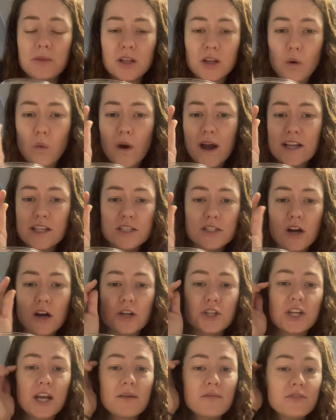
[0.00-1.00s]
little white
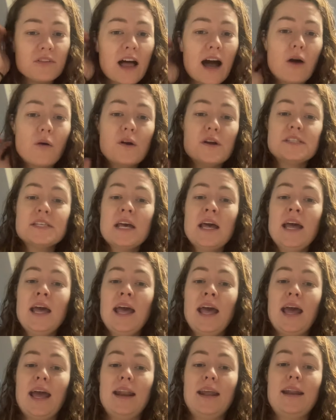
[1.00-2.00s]
star-shaped flowers
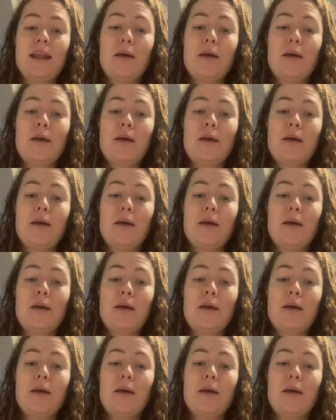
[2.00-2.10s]
and an